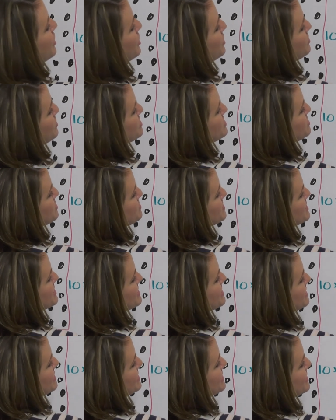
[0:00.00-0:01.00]
which will be
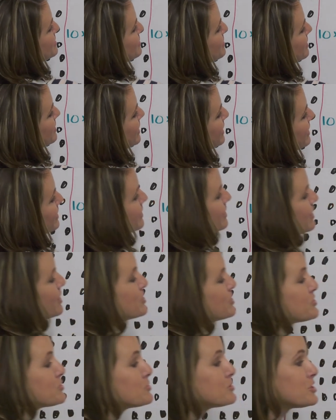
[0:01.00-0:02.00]
63.
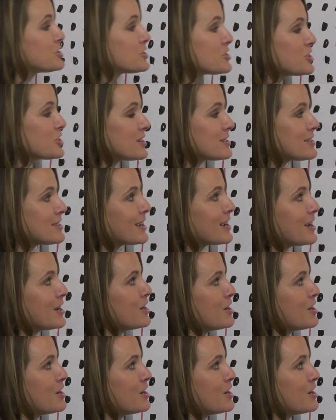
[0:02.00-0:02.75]
So it's just like a